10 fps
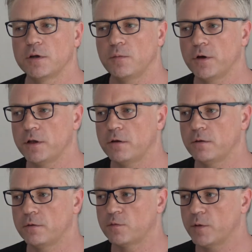anybody
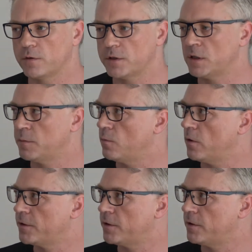who spoke to him and
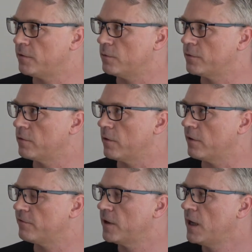wanted his
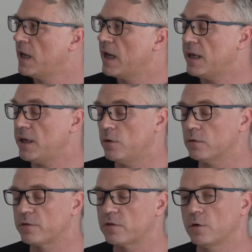autograph. He
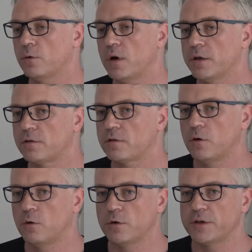also
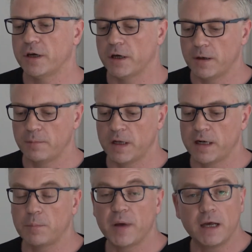sold
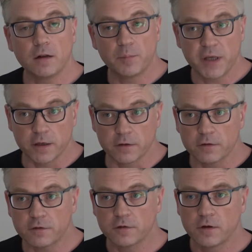lapel
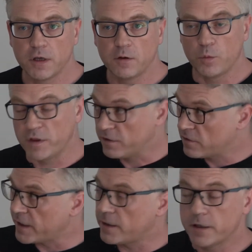pins with
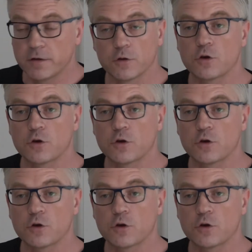exactly this